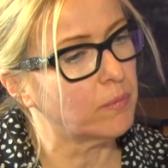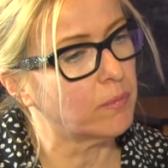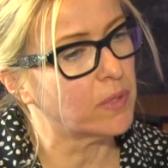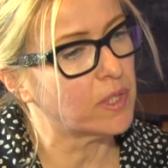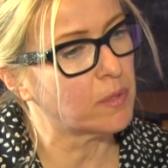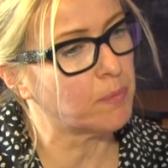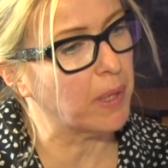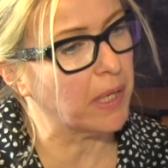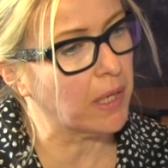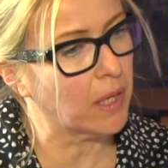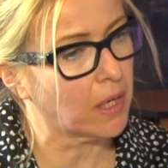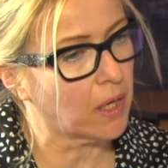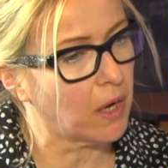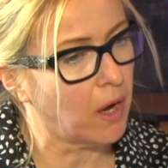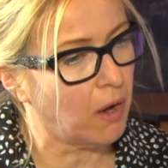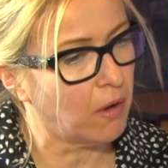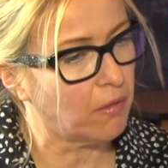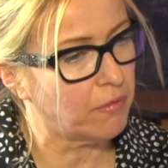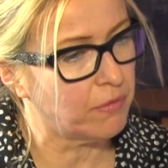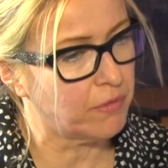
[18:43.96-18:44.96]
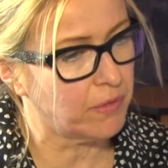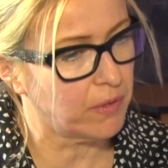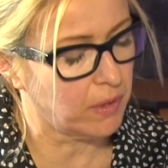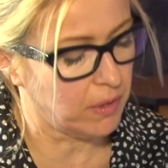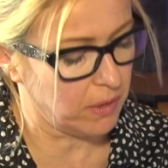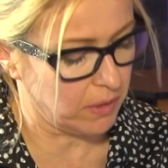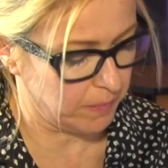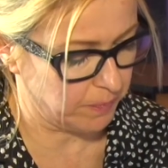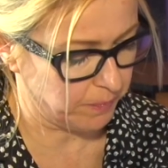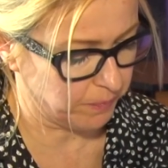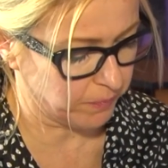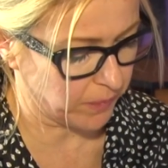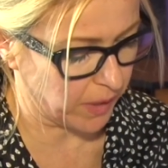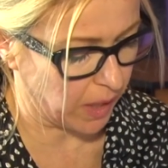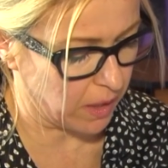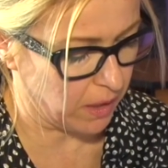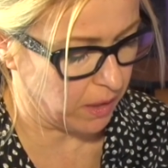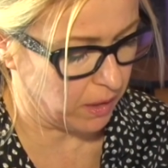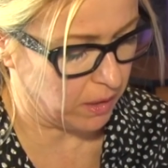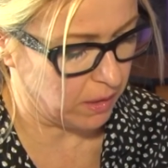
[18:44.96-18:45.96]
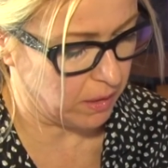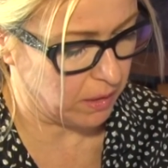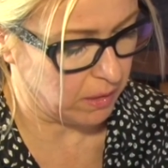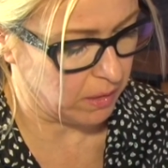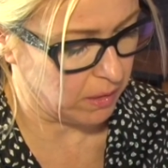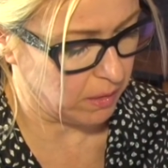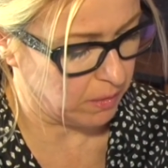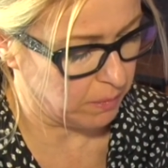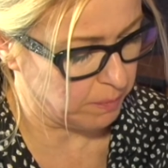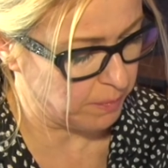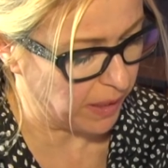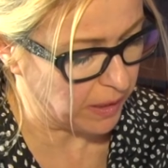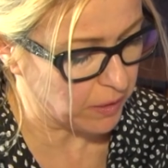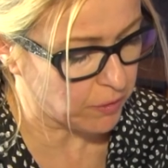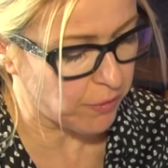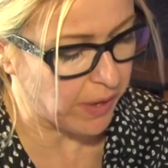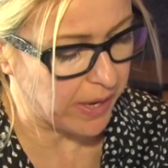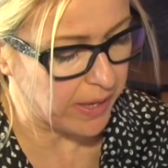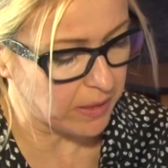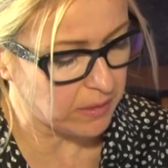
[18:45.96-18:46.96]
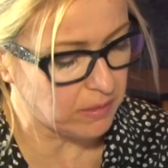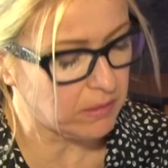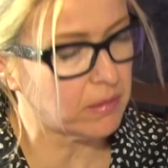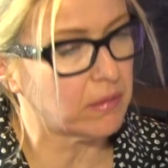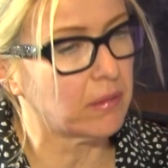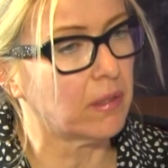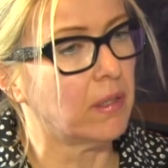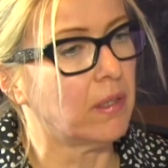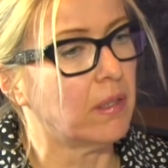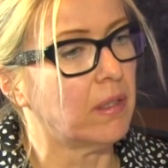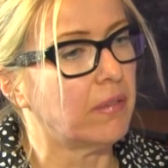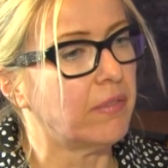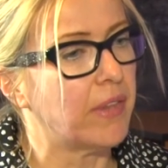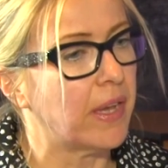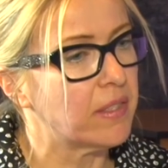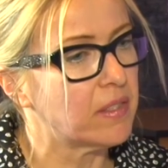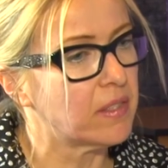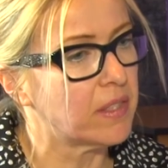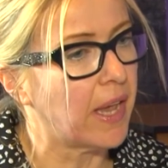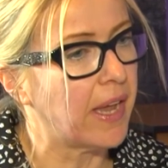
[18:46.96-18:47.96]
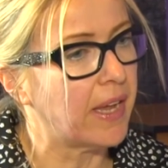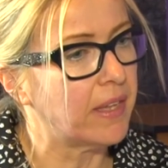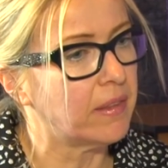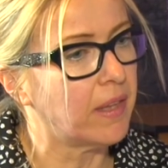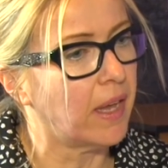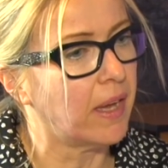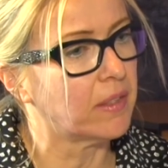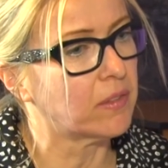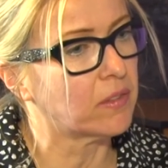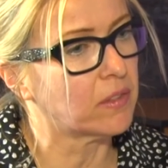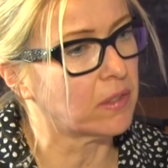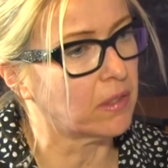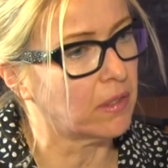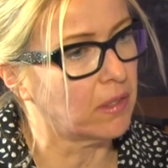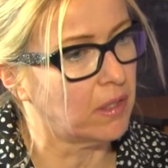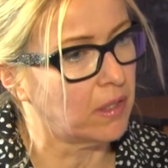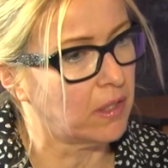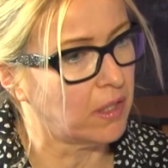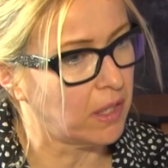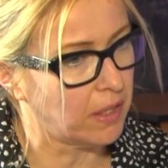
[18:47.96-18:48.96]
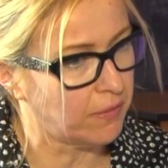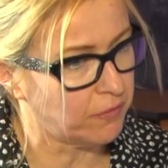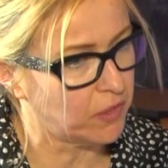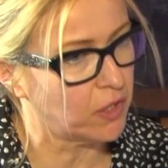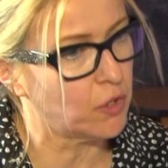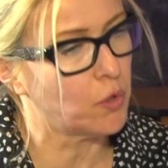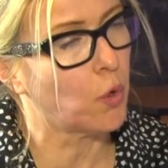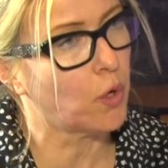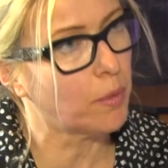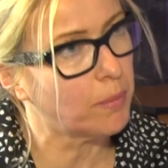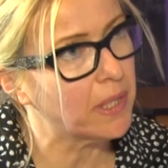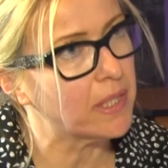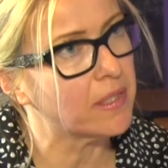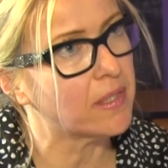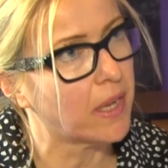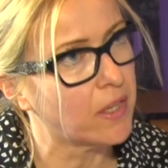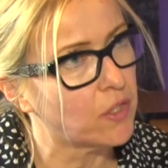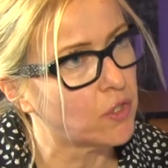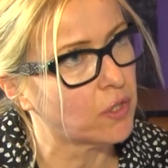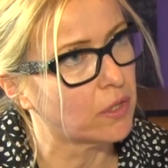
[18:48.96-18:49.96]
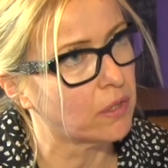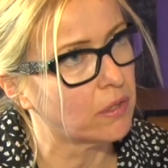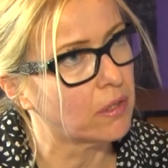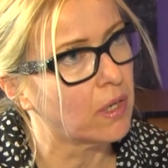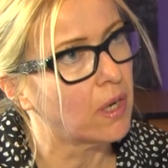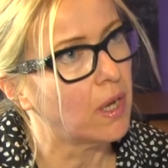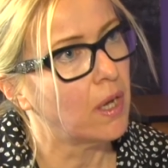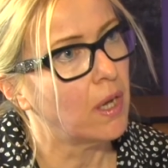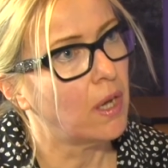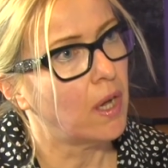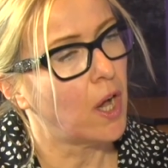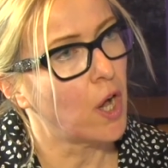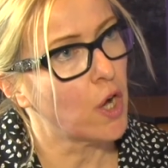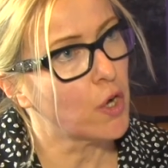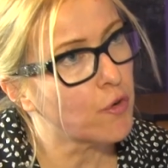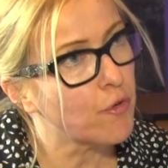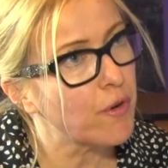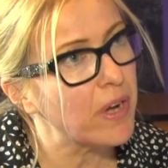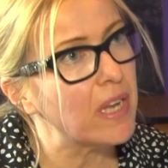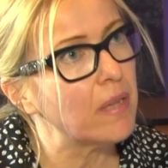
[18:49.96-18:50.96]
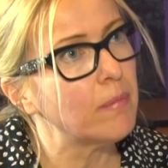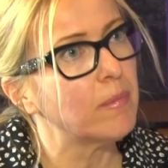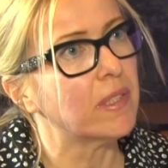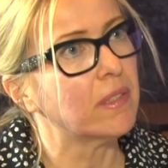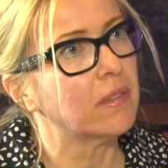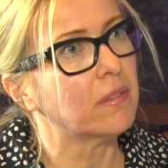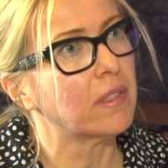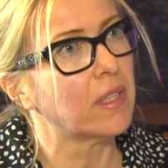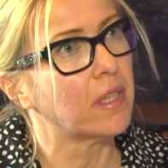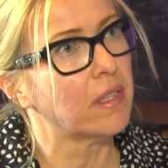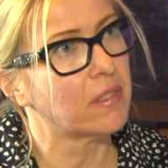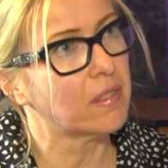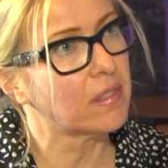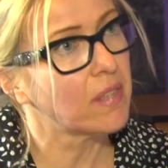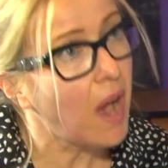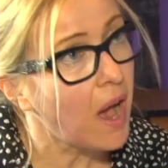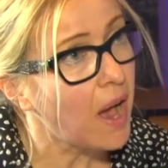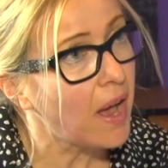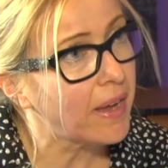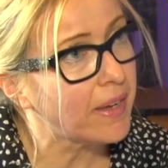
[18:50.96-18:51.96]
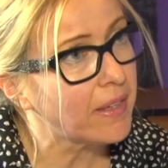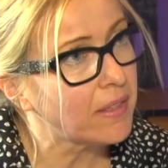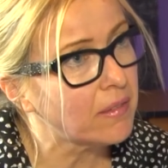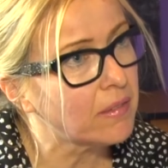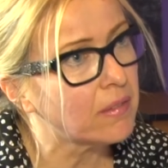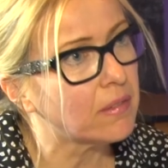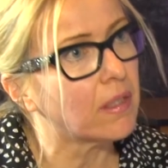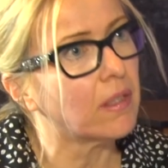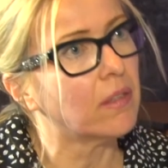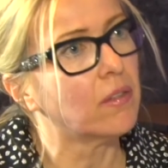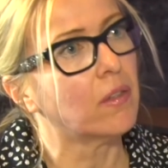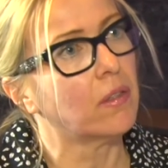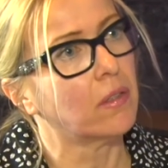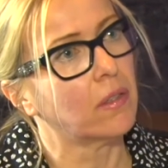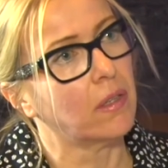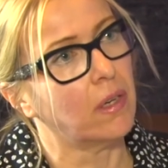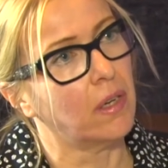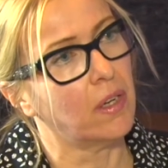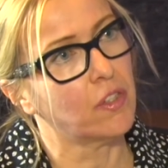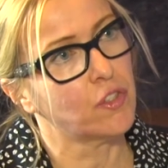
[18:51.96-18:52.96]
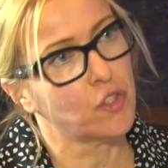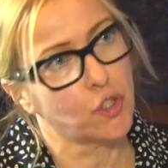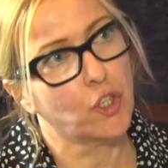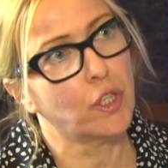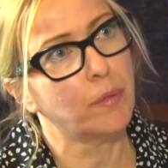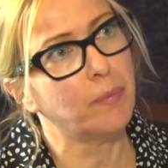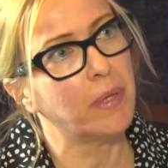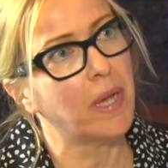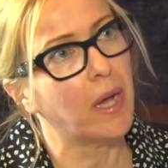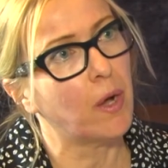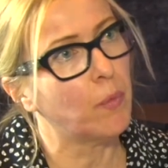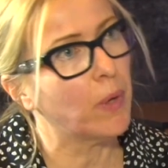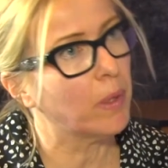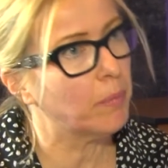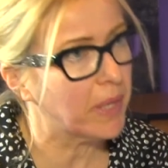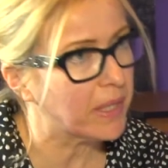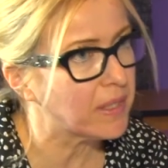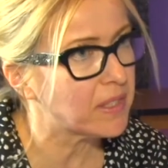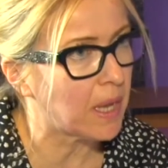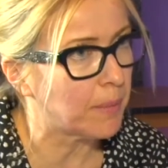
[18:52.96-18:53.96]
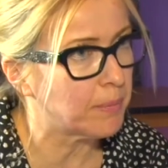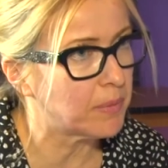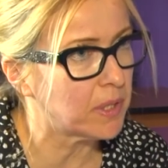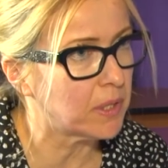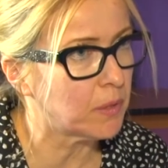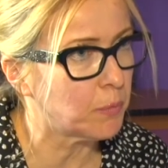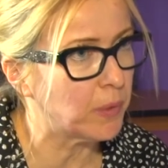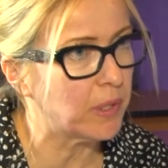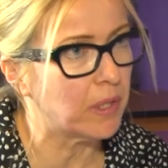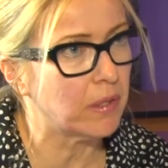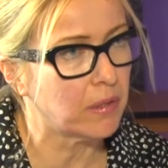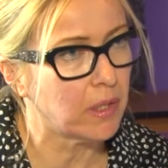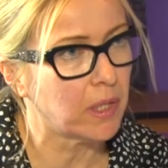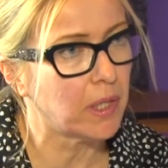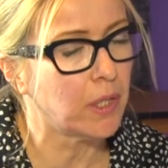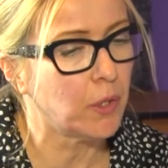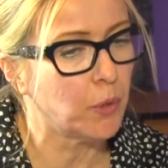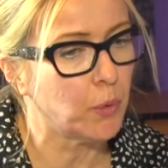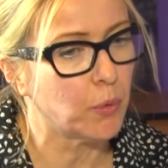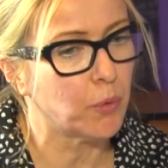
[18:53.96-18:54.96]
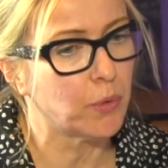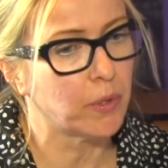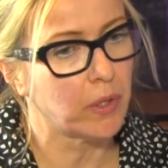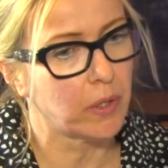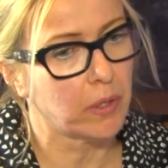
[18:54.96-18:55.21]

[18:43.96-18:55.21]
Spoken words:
Speaking of Belgrade, they say that if the normalization agreement is signed, Serbia will be accepted within the EU.